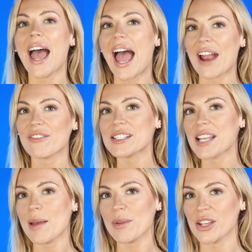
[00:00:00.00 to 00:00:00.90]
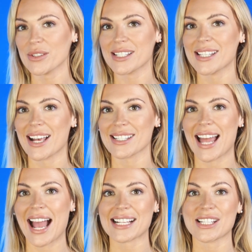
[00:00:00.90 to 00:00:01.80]
Every time a user sells an
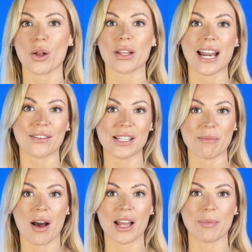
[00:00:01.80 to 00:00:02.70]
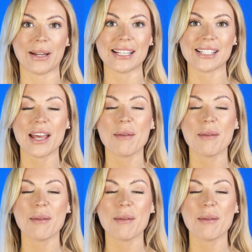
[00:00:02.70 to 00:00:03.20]
Axie on an NFT marketplace,